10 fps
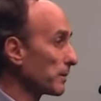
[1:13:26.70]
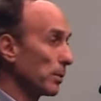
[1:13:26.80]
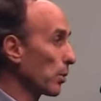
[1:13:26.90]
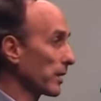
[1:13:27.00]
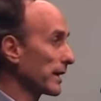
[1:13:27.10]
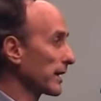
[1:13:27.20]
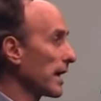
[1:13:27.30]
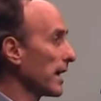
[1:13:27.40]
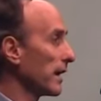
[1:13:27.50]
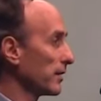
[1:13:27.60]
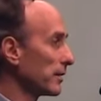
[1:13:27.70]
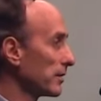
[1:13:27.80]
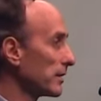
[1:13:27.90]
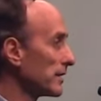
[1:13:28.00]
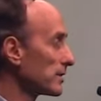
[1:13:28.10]
they're pouring it
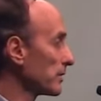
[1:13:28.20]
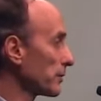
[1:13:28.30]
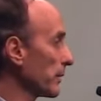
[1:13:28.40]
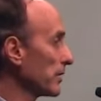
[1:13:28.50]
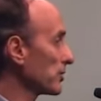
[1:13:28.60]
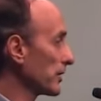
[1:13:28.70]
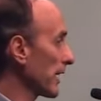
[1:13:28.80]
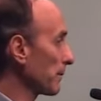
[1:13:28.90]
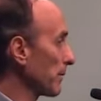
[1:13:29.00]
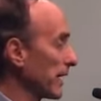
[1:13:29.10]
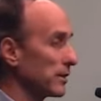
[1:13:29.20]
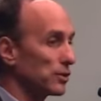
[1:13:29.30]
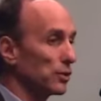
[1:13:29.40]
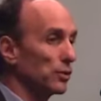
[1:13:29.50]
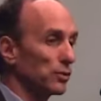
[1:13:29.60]
on the disinformation campaign
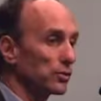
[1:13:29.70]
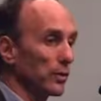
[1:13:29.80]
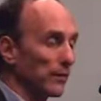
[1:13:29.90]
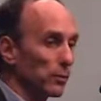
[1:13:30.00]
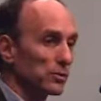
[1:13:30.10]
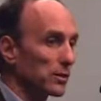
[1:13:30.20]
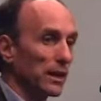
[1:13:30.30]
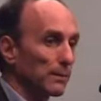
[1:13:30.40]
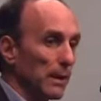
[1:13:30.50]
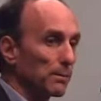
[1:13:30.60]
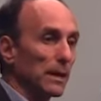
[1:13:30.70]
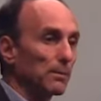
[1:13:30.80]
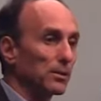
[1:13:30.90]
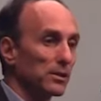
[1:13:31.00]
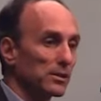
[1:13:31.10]
is huge. So everyone's talking about
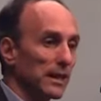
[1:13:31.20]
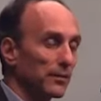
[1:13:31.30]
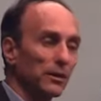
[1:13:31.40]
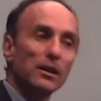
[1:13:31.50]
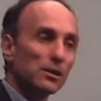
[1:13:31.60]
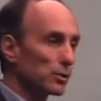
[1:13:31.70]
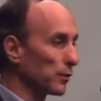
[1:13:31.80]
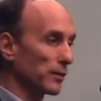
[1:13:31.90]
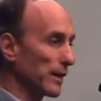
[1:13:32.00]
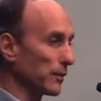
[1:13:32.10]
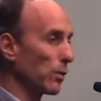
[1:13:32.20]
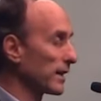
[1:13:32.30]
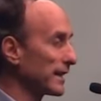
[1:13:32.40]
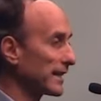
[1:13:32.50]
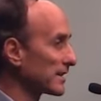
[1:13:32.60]
Prop 37. So if you've ever
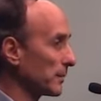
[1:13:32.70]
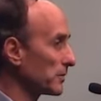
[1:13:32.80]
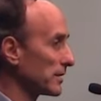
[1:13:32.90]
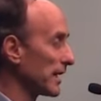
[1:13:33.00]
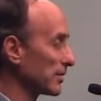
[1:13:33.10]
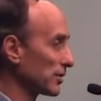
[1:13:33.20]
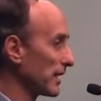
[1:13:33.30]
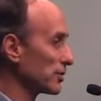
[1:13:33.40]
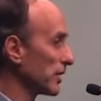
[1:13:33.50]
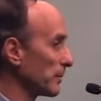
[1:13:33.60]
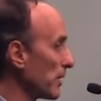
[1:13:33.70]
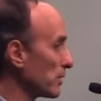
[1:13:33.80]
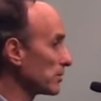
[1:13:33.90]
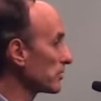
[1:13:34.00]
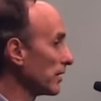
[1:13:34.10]
wanted to get someone's attention on
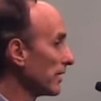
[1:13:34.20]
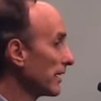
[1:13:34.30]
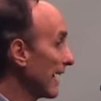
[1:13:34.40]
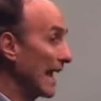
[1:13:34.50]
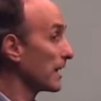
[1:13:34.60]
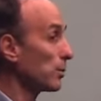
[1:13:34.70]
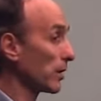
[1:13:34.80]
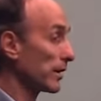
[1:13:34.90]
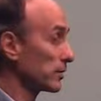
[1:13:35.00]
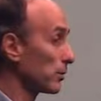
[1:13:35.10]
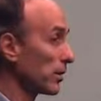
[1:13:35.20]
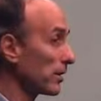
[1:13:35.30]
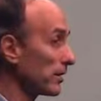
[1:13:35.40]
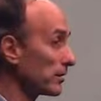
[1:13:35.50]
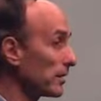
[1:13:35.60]
GMOs, anywhere in the
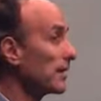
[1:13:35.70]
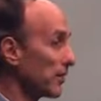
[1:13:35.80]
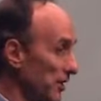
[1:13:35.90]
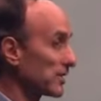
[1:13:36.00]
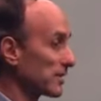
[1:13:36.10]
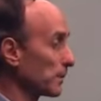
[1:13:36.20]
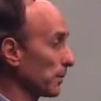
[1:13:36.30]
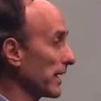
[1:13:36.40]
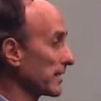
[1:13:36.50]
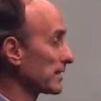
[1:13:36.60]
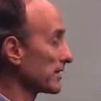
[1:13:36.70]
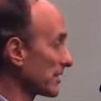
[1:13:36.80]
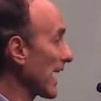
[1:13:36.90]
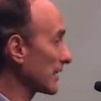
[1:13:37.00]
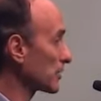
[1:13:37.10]
world, this is a place
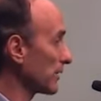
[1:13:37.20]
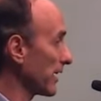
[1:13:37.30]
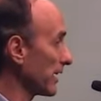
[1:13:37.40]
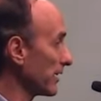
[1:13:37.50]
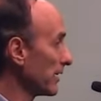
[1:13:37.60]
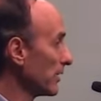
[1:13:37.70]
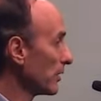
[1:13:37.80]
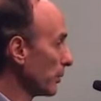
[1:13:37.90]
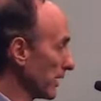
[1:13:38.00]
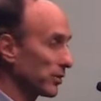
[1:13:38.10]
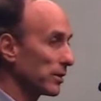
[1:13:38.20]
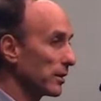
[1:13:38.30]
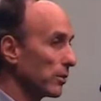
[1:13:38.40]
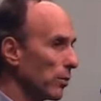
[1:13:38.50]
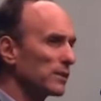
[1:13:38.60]
that's saturated
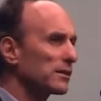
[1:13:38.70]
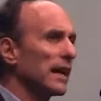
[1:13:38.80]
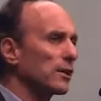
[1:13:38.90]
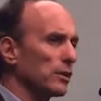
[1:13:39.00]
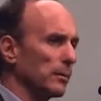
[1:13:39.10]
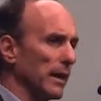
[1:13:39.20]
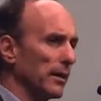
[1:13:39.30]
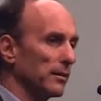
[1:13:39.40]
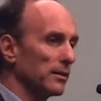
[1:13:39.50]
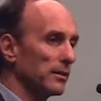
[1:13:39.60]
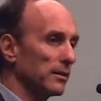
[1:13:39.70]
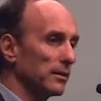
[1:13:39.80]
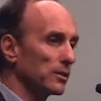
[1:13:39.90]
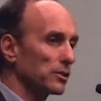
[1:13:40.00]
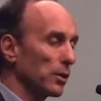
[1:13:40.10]
with what's that all about?
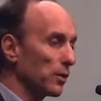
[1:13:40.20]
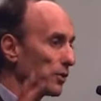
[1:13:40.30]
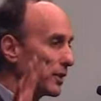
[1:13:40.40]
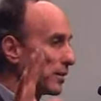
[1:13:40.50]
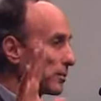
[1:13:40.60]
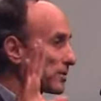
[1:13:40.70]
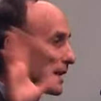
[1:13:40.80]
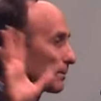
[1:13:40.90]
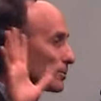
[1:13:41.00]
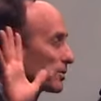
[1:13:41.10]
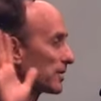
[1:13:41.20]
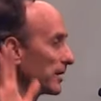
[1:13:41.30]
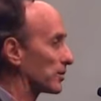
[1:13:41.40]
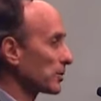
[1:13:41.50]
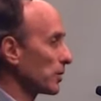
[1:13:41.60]
So the receptor
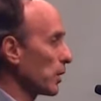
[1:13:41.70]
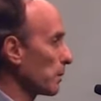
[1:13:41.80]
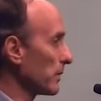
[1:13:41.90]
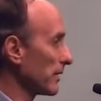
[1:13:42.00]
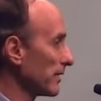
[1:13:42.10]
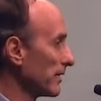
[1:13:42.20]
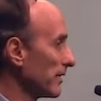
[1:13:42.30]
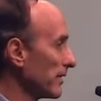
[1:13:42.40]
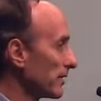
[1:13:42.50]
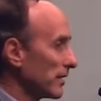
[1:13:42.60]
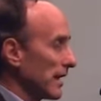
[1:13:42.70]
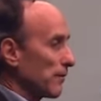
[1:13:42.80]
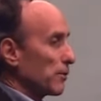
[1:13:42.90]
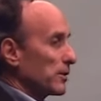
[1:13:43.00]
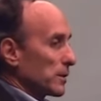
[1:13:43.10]
cells are open. The
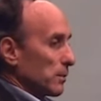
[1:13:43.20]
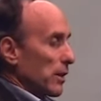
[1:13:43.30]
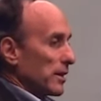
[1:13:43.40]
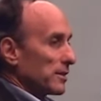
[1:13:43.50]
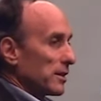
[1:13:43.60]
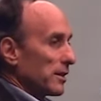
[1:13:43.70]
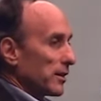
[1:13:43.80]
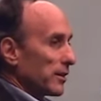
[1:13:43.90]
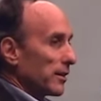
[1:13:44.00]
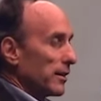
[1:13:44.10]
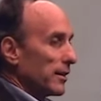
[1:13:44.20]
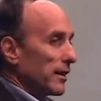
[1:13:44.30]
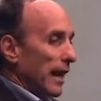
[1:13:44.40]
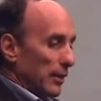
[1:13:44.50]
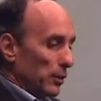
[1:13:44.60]
leverage point is
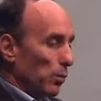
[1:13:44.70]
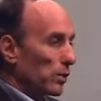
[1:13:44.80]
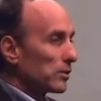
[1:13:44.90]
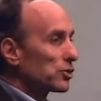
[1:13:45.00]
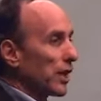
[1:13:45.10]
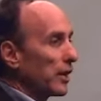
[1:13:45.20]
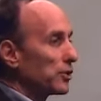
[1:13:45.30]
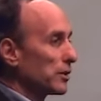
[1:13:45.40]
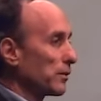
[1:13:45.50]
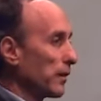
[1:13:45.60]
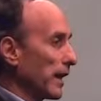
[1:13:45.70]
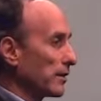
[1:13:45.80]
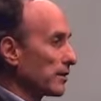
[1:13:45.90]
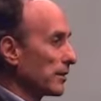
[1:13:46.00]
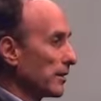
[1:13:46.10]
here, and the world-changing
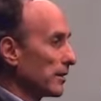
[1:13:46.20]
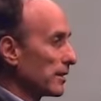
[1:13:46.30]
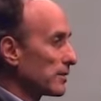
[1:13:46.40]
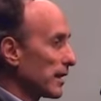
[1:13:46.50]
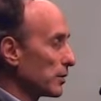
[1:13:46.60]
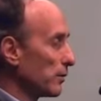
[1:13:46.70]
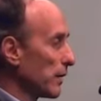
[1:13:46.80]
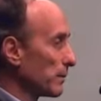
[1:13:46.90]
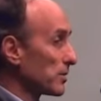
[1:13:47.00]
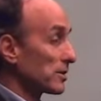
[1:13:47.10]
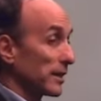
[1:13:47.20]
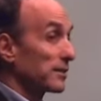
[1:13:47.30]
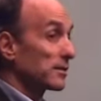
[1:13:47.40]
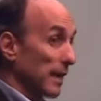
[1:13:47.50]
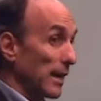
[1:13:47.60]
event is on November
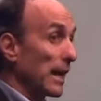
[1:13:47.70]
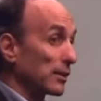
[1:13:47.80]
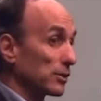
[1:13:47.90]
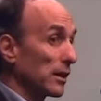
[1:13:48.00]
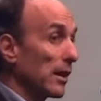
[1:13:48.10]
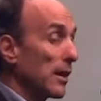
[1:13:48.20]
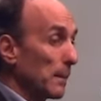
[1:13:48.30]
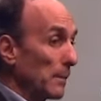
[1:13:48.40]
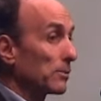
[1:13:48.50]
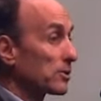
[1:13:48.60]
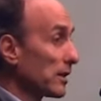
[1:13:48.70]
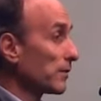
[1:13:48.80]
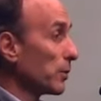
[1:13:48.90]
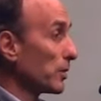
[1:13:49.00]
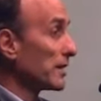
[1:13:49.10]
6th, and actually, people
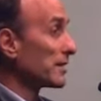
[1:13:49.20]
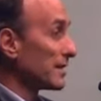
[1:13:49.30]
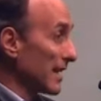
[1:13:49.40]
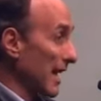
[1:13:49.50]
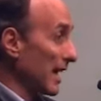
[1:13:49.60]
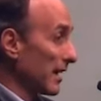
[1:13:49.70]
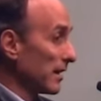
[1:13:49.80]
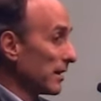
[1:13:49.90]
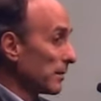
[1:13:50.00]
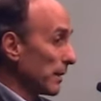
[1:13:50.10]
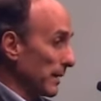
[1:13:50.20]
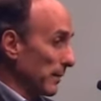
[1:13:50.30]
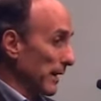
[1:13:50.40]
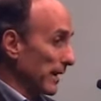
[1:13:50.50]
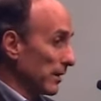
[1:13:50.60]
start voting today by
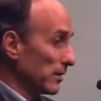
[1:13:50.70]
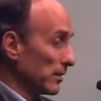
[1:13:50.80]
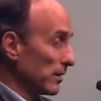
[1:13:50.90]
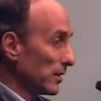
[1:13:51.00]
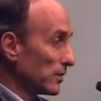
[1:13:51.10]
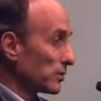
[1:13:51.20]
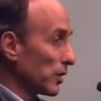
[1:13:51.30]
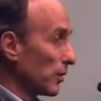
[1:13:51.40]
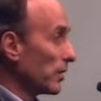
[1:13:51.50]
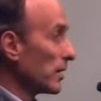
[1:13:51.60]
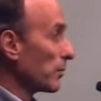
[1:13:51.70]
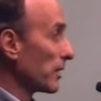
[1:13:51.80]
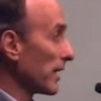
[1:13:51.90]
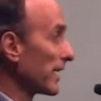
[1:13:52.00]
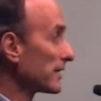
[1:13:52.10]
mail. So
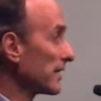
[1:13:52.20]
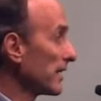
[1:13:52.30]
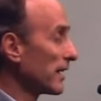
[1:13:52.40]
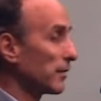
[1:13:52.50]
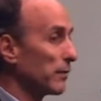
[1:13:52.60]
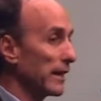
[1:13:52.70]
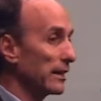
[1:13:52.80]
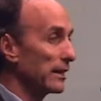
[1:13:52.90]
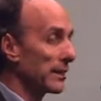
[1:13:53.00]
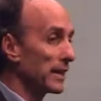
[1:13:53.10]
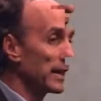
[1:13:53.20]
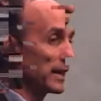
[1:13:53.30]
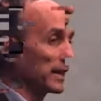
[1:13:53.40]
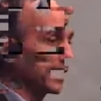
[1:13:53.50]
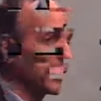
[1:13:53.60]
we'd like to invite you to get
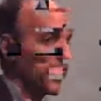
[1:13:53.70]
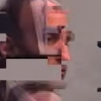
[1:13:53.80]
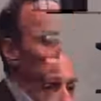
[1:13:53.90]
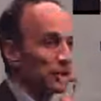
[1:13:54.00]
involved in